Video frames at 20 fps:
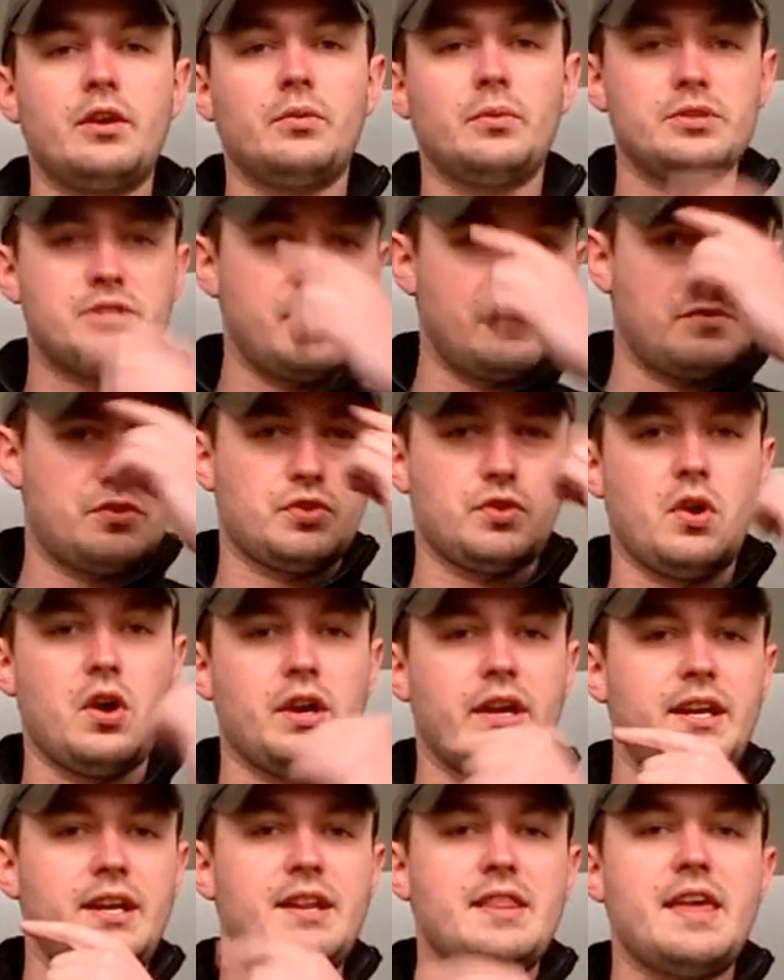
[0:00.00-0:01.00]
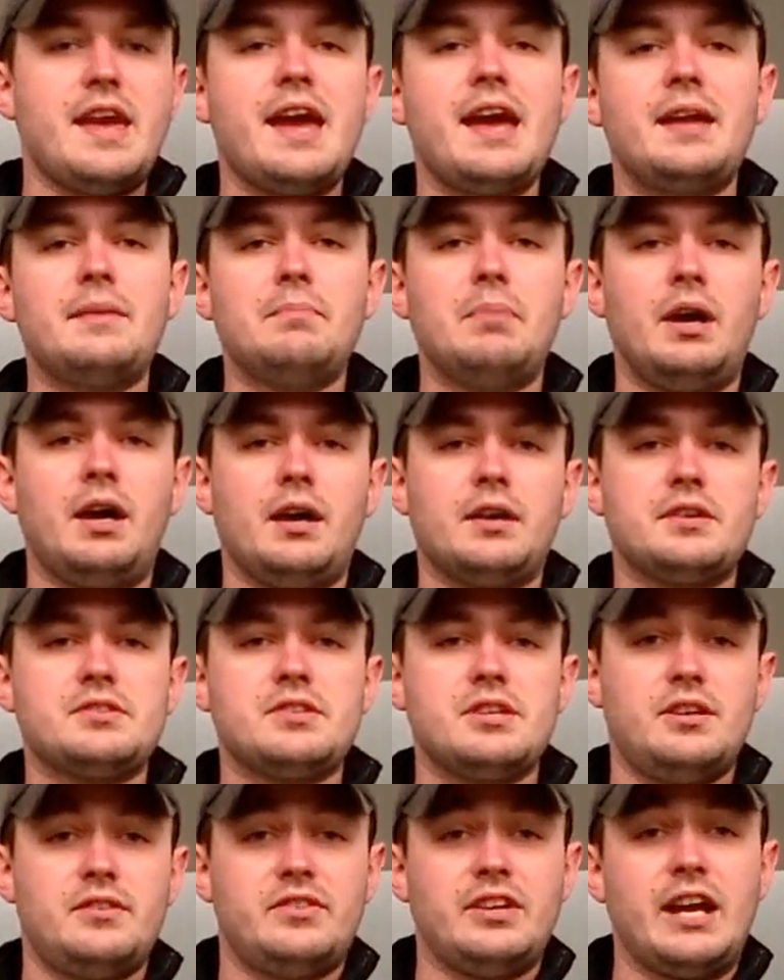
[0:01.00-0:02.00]
which I've drawn into the head box
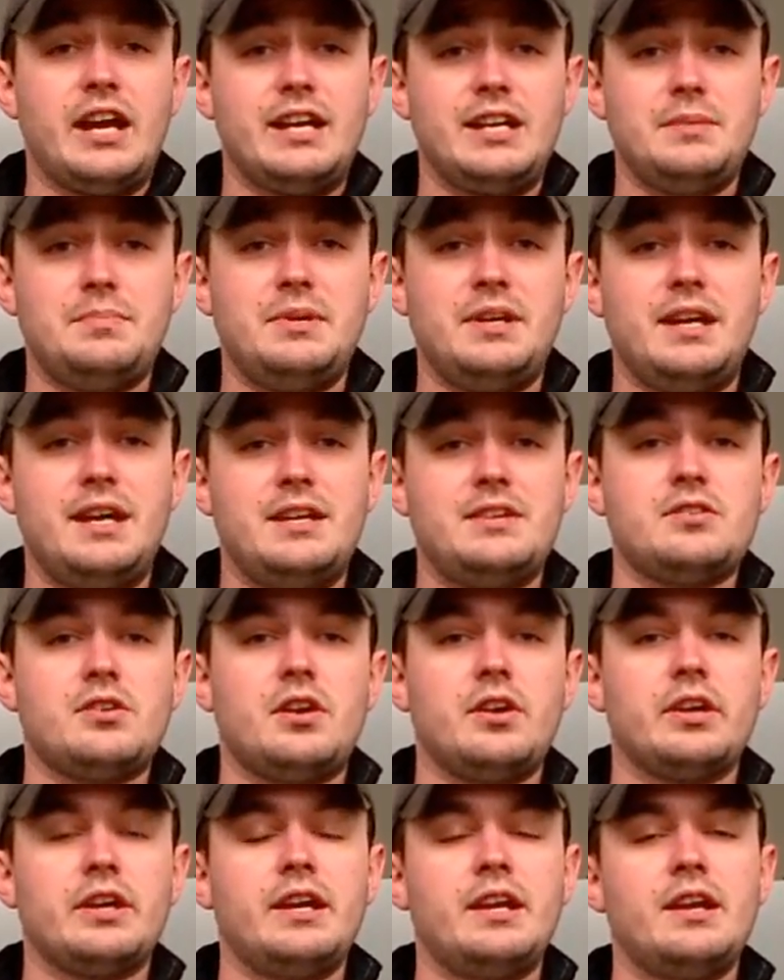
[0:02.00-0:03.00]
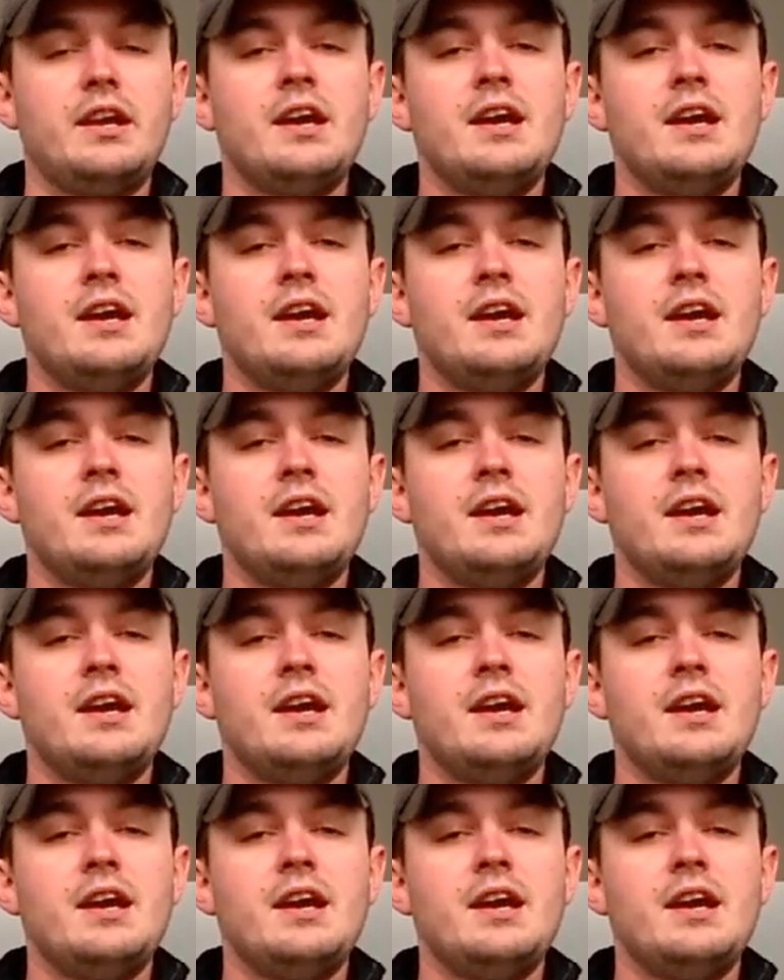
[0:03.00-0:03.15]
of an IDPA target.